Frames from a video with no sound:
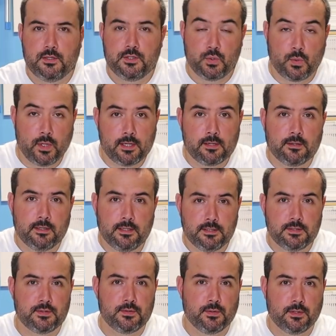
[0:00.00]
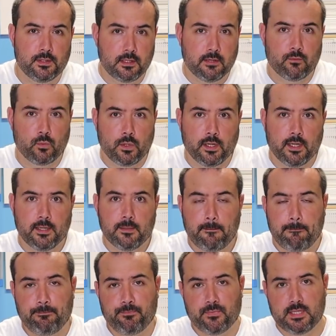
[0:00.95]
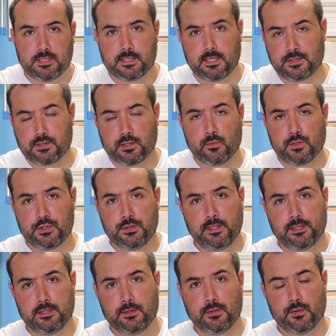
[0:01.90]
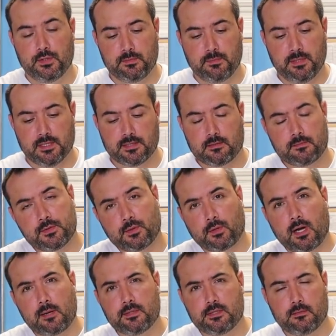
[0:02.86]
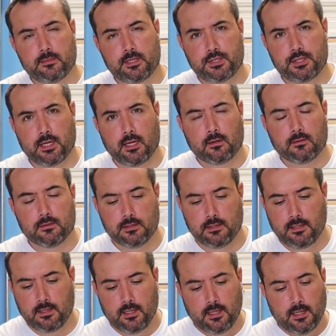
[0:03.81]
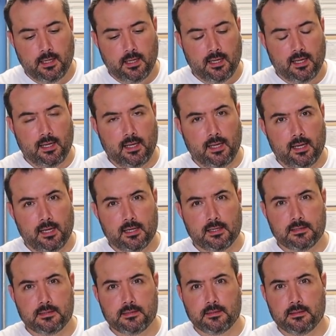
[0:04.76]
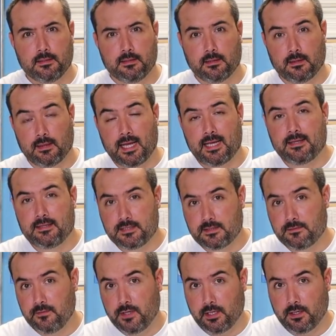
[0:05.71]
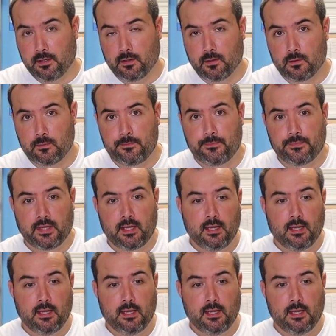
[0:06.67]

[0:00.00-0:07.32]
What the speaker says: To enter into the giveaway, essentially what you need to do is be a subscriber to my channel and like this video.